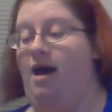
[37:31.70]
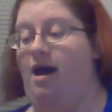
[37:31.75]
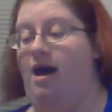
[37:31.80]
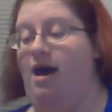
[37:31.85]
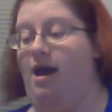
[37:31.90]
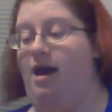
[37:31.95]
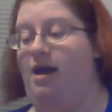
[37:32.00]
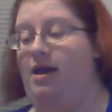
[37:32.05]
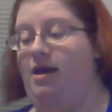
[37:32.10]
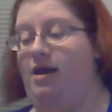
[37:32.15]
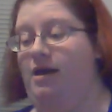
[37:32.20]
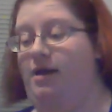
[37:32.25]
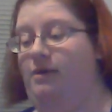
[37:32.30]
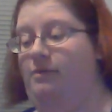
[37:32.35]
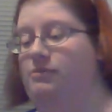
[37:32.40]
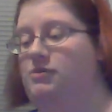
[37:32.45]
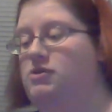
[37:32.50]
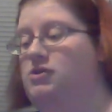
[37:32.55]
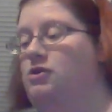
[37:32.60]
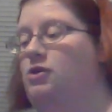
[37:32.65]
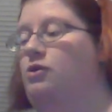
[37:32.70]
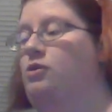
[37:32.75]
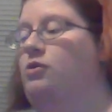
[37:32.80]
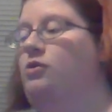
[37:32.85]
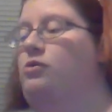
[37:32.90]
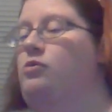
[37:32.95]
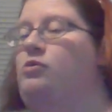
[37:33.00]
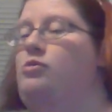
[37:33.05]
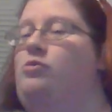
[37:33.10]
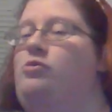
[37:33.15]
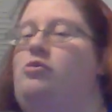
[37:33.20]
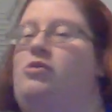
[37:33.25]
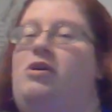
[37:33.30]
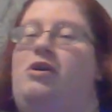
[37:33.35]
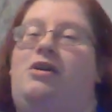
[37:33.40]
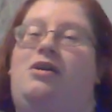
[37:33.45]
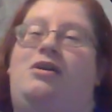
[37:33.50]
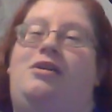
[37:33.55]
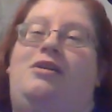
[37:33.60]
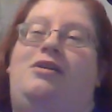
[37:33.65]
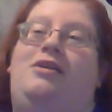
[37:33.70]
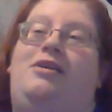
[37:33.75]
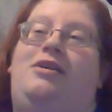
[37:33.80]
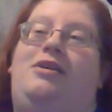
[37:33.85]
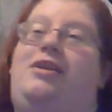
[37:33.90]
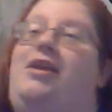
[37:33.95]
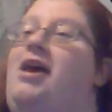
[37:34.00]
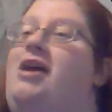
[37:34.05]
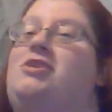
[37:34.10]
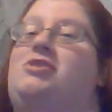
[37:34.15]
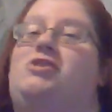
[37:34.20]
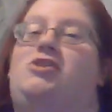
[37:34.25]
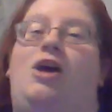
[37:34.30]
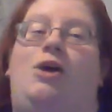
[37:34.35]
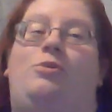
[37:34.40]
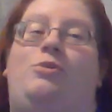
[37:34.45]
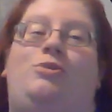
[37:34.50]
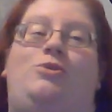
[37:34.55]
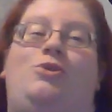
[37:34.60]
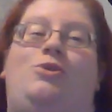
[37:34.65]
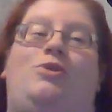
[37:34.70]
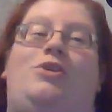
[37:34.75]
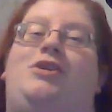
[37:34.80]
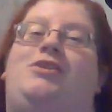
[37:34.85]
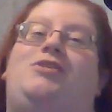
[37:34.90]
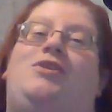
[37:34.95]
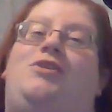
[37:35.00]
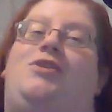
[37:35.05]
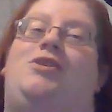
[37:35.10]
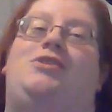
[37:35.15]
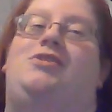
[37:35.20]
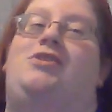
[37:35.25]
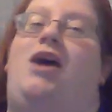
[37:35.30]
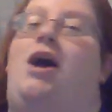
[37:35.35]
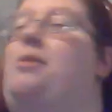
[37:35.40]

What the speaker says: I am so, yes, I will do this at this